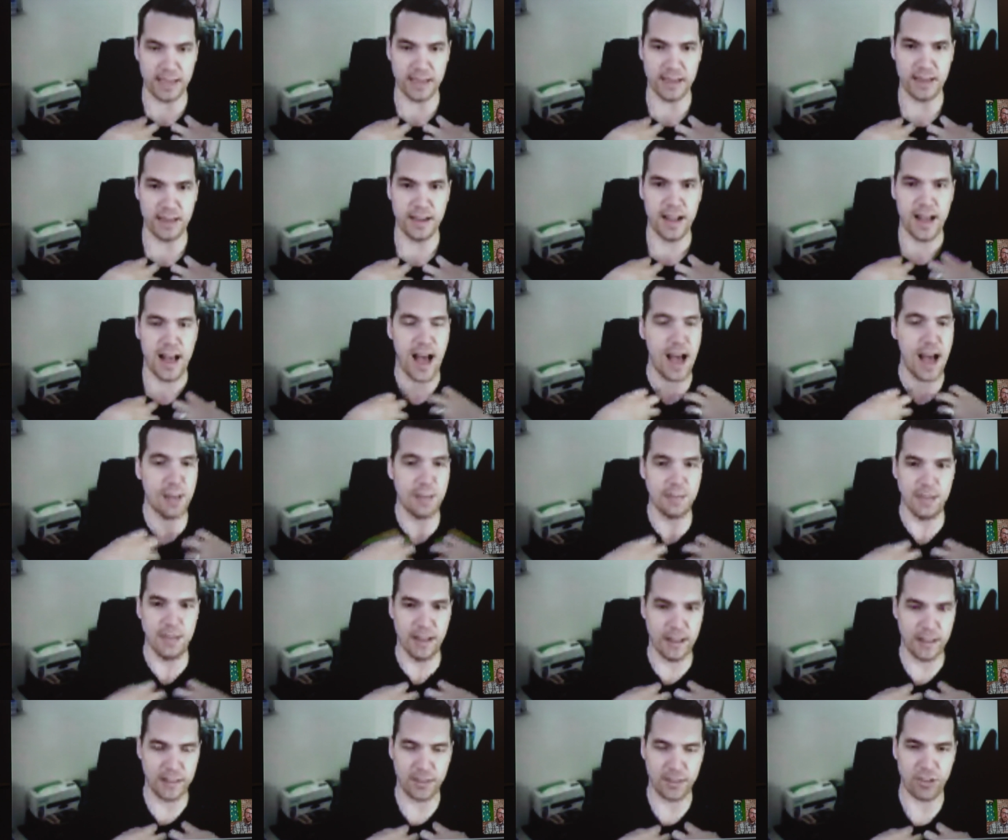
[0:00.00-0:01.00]
I'm telling the
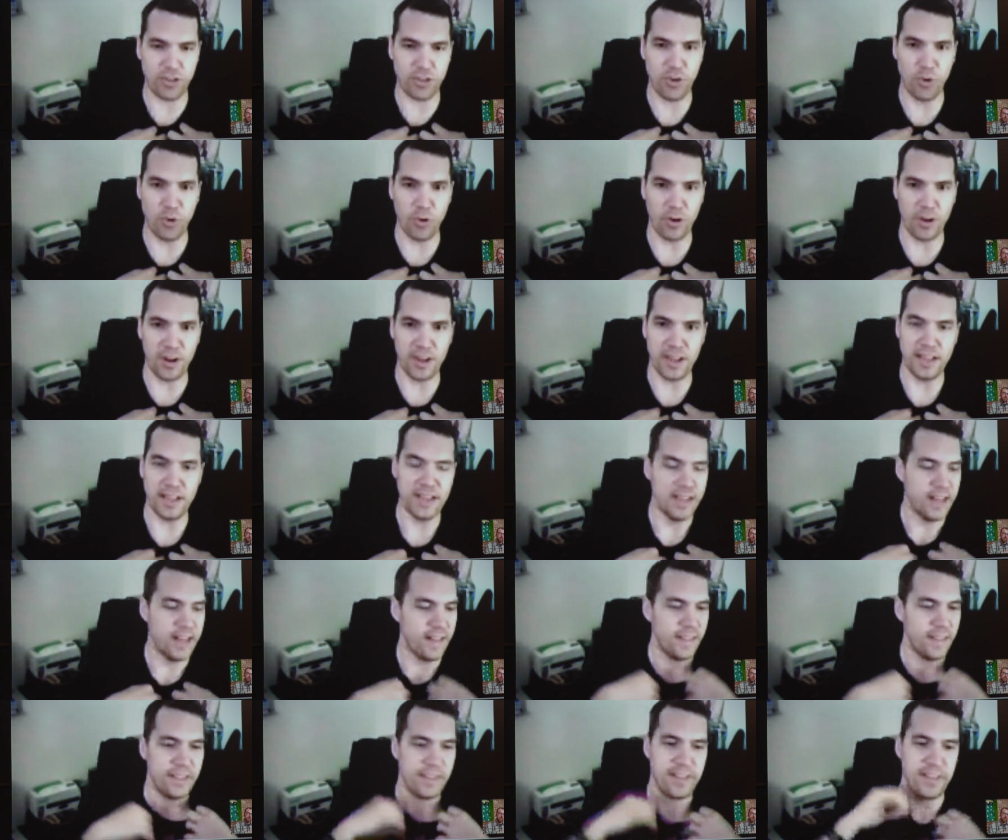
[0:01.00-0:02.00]
story.
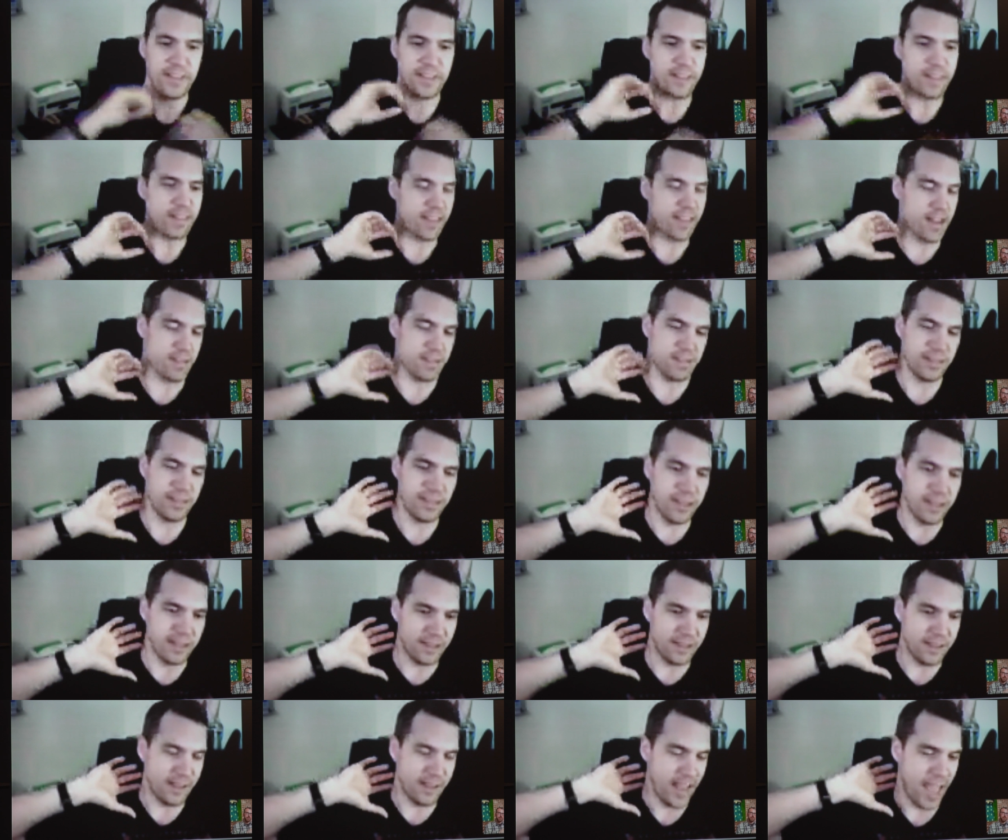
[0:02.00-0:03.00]
This isn't something
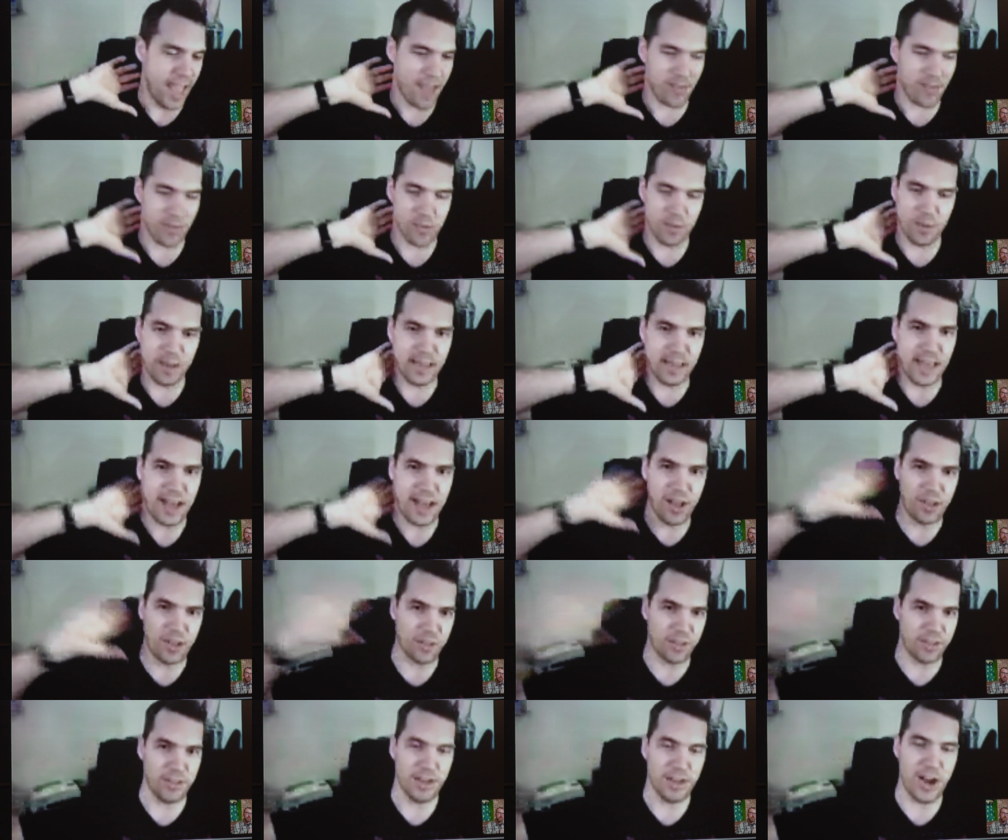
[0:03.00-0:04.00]
that everybody
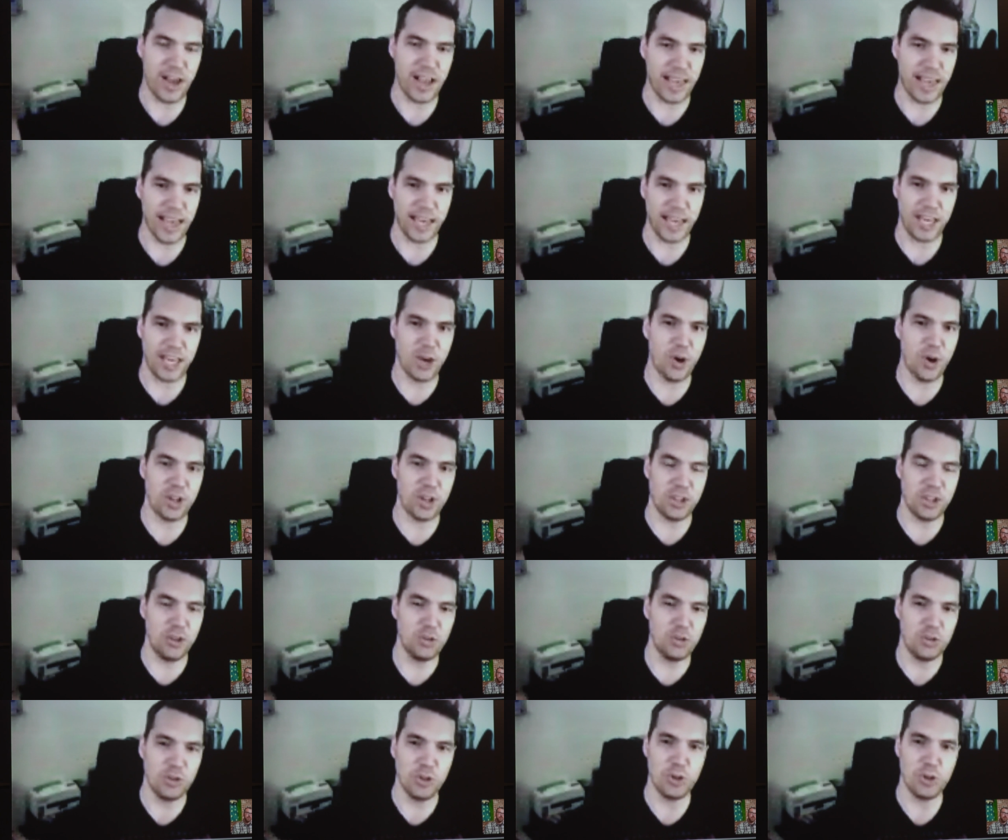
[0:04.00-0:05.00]
else, you know, I can't go on
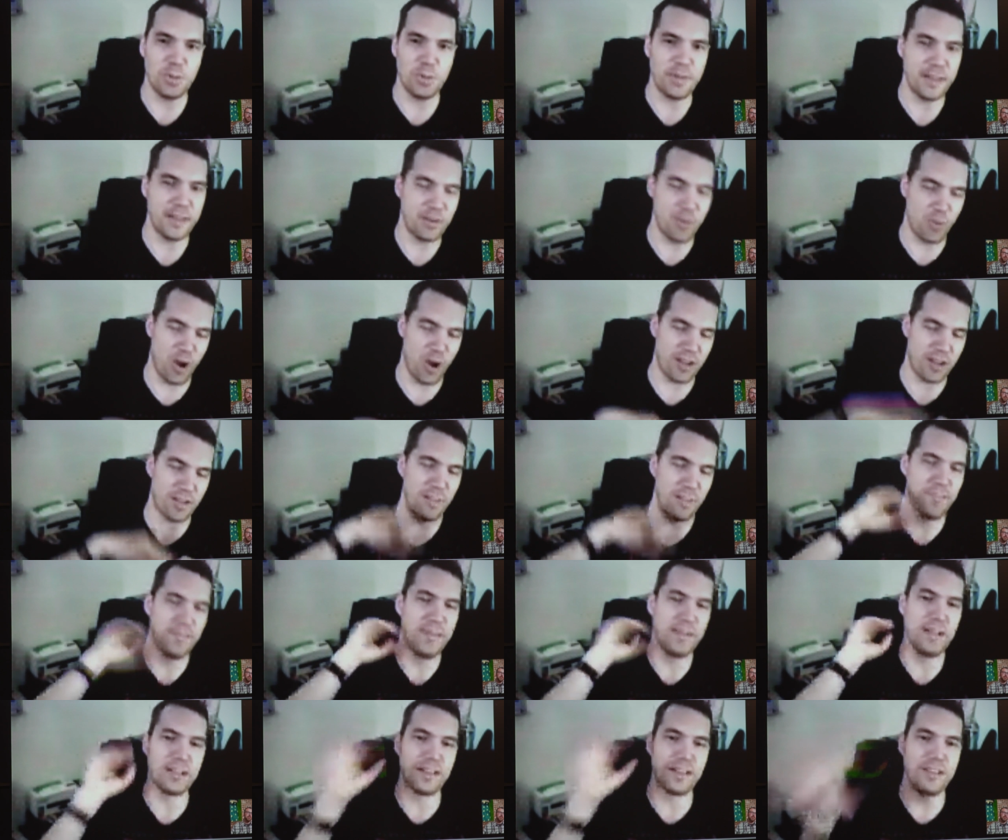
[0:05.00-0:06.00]
YouTube and then watch a
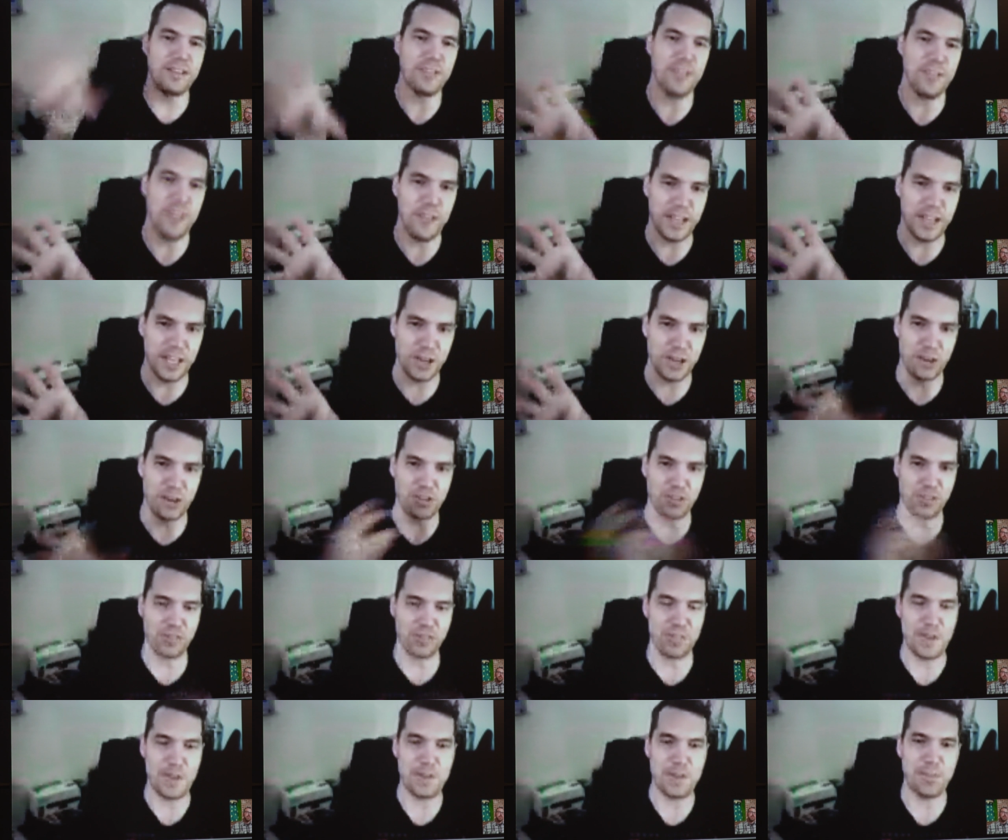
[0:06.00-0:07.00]
million videos of
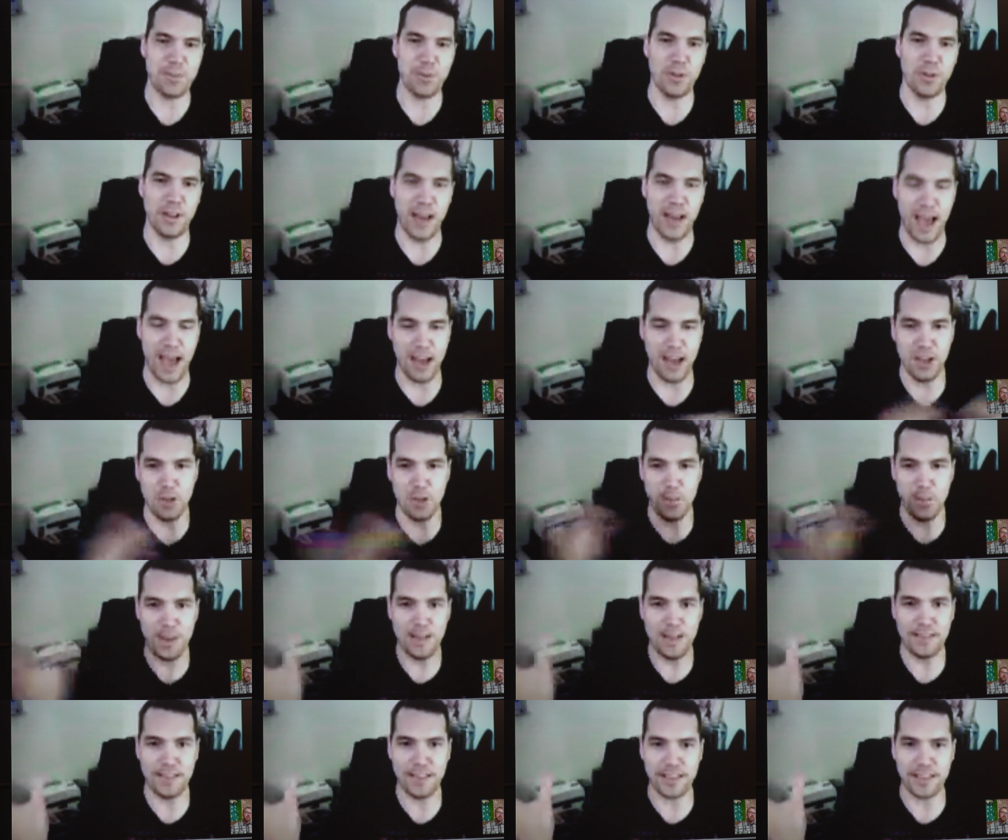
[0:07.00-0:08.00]
people and how do you
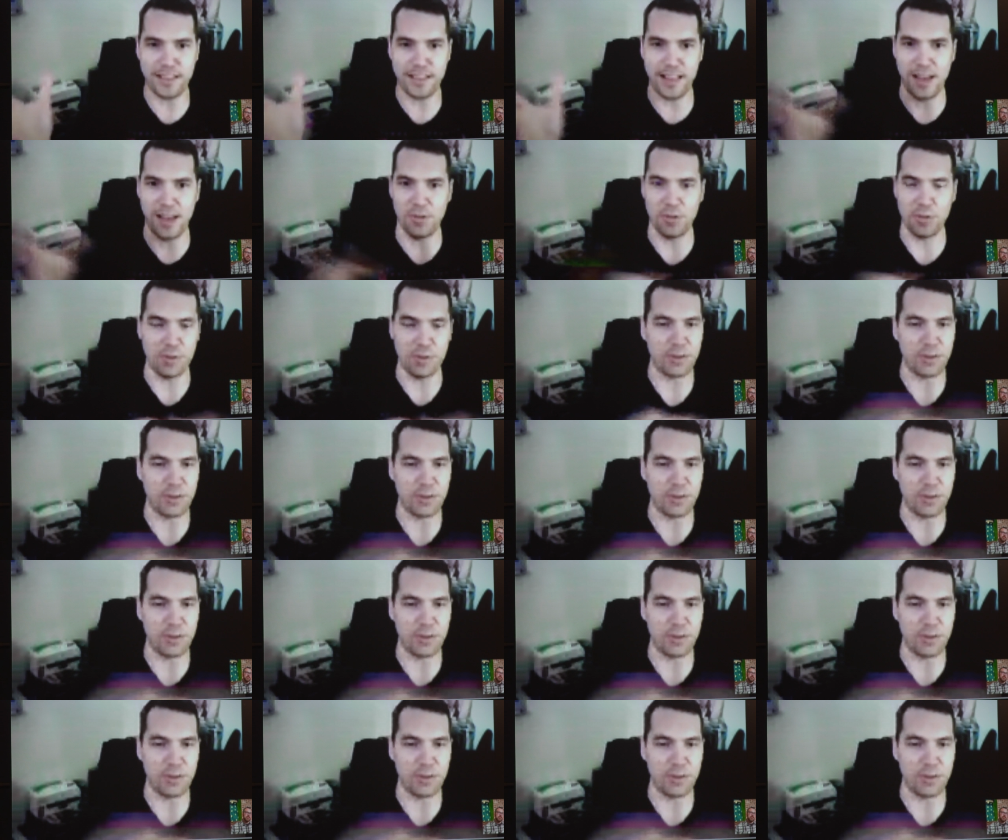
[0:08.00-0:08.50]
beat this level?